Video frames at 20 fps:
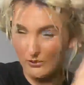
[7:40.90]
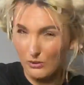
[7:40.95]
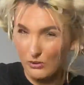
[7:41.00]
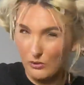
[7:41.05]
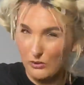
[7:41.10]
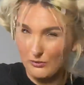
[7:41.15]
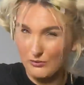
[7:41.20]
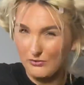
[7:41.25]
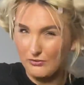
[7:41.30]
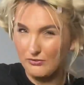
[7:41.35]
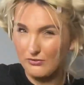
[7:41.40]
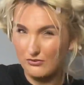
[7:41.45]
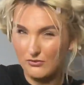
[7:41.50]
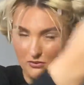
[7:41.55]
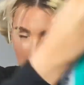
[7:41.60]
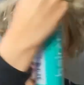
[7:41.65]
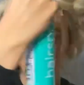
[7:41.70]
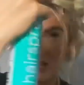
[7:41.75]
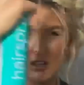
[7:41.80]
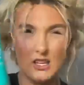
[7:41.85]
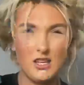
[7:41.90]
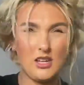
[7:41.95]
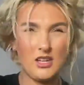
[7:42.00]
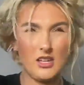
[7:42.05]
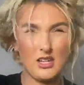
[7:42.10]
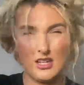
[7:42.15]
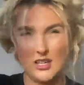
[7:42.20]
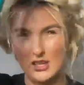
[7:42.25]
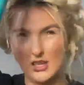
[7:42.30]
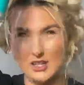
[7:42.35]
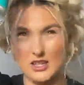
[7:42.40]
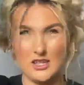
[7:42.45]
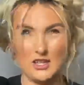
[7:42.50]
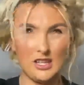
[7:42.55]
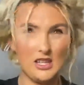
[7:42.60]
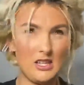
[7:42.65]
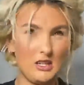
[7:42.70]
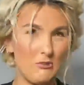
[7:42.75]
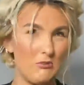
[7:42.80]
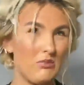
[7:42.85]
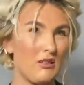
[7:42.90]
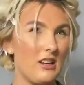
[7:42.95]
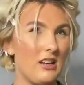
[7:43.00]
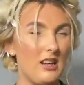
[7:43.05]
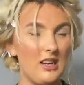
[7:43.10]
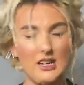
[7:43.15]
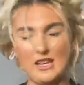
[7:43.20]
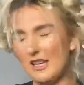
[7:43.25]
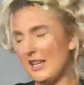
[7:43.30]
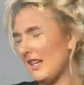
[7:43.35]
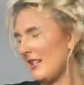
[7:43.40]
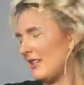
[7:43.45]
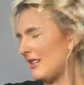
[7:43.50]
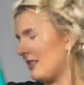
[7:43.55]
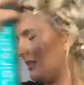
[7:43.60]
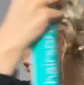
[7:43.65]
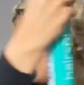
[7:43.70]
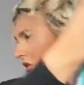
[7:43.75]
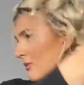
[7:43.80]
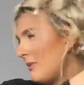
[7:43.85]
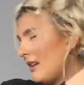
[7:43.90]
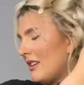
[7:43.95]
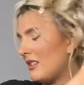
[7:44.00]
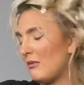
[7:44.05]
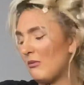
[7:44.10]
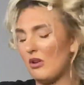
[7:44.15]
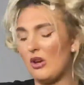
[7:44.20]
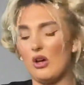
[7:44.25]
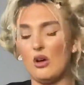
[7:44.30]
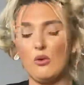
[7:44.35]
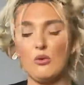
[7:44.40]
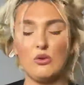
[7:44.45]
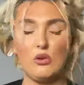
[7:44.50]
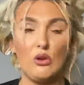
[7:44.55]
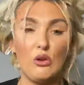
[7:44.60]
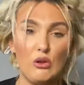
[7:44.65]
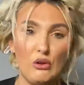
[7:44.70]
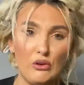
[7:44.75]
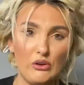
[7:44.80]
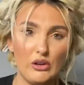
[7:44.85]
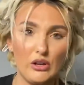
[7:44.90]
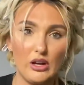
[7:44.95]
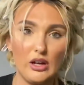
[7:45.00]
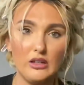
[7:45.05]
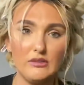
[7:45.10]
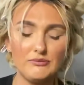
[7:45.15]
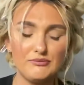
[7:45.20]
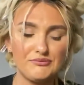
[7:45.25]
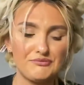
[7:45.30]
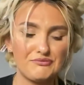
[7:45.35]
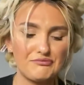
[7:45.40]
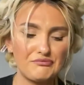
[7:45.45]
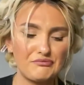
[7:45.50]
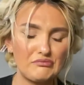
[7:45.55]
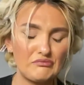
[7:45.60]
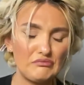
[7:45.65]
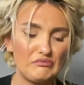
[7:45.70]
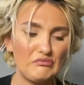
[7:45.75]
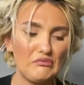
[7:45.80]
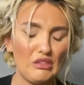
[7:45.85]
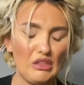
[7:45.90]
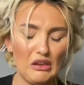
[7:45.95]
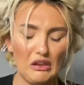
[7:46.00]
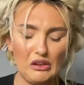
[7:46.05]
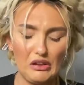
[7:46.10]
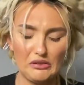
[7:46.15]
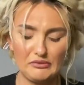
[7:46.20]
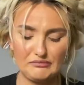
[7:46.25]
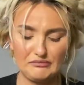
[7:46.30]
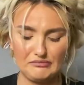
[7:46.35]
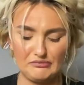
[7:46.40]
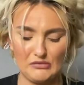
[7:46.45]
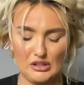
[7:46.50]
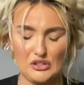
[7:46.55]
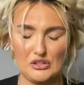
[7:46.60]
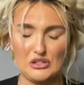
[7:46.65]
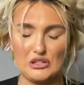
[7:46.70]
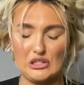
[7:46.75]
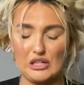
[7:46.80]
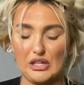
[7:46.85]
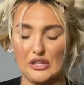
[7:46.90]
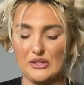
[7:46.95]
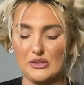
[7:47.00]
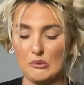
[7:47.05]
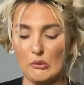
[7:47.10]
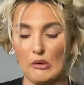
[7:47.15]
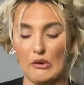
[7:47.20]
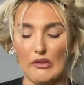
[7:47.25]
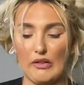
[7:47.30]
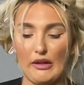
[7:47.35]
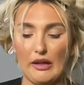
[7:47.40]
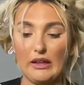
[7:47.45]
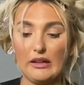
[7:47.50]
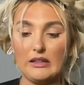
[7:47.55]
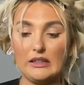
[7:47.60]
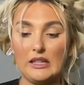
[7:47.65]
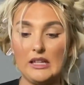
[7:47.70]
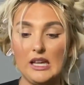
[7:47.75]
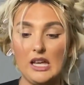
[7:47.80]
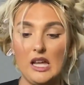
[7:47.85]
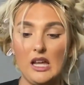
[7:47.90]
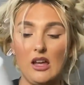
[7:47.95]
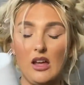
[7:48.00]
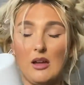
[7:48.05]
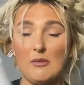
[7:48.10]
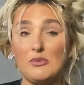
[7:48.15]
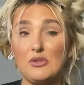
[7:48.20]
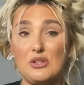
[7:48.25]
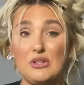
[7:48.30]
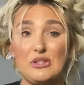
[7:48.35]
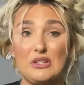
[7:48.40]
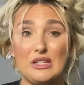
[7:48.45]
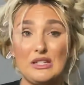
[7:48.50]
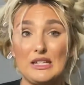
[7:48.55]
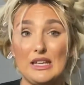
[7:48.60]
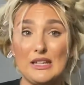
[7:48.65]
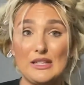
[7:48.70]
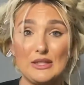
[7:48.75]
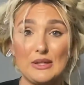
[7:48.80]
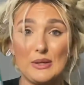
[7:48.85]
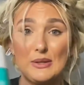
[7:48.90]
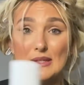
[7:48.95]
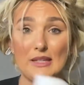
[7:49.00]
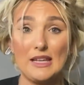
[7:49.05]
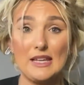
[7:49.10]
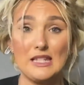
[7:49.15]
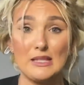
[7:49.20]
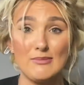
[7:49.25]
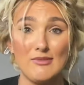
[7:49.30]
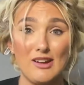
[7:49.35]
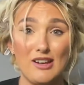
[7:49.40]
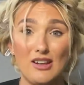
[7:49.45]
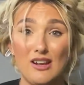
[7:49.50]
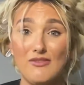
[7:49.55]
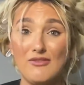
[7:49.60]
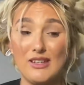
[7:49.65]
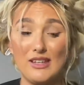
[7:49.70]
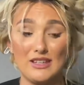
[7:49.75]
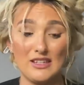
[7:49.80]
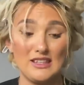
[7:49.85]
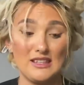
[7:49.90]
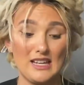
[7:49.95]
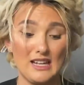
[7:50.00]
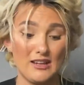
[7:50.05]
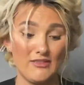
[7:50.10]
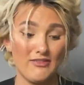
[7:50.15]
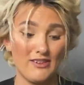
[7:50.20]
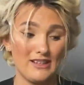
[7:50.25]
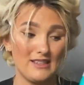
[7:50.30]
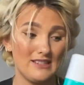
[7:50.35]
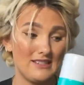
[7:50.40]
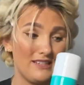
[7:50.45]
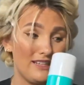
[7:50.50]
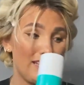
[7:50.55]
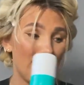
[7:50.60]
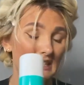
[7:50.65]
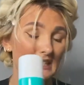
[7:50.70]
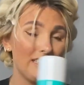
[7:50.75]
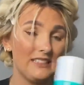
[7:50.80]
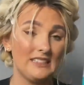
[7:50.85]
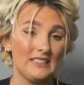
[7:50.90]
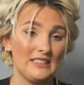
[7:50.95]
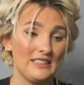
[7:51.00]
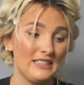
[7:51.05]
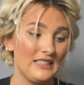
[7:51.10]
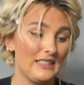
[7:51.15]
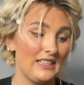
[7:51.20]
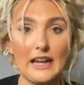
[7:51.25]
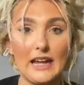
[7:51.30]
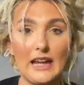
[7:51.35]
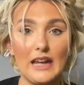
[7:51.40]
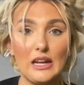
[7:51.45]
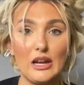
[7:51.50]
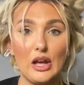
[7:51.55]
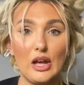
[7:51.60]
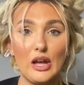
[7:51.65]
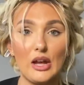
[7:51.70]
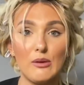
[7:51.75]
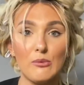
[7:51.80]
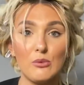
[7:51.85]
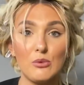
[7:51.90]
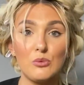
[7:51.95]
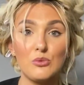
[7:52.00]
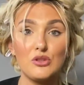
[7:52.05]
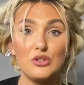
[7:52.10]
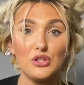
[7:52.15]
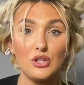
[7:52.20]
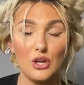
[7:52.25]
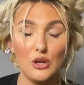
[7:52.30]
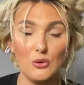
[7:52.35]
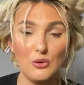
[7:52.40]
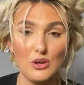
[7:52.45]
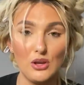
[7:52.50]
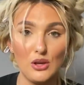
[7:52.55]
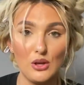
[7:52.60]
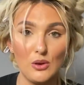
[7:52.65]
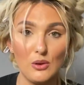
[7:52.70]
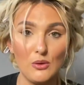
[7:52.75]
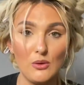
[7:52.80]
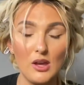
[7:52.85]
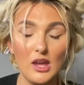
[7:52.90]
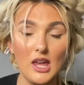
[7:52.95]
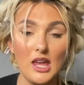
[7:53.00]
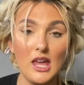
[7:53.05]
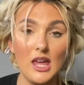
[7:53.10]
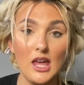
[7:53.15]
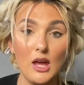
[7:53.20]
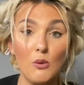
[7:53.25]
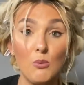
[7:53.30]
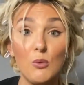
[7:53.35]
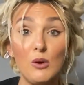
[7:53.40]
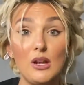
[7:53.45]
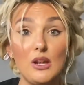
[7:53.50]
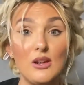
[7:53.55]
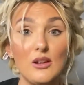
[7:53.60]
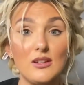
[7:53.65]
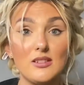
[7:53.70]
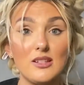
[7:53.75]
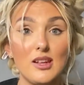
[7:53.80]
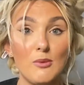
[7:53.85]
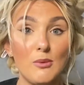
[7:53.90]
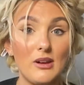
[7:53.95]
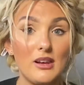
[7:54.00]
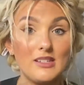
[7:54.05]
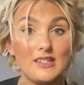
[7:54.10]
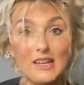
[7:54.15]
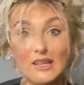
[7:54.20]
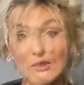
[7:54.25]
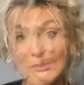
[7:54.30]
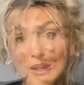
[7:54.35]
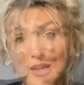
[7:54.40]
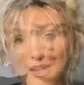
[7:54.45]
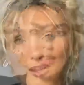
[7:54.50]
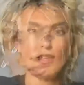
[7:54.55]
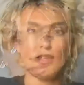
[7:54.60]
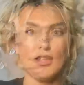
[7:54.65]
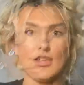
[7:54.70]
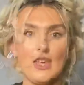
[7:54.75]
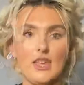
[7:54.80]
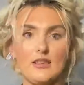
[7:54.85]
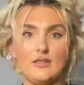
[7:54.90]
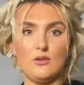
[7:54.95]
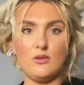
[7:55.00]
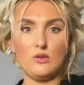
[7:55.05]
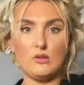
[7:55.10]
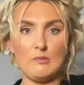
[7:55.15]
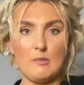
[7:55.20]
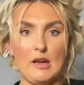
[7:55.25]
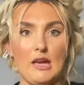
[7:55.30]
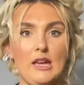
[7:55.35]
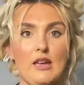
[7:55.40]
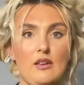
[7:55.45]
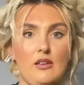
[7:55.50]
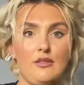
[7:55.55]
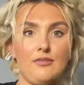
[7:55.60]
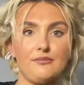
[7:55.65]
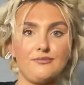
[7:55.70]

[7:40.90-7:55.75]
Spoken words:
all in place. It just makes them hold a lot longer. I just like swallowed that. I'm just using a Tesco's hairspray, nothing that fancy. And I will show you what it looks like when I take mine out. Guess who's back?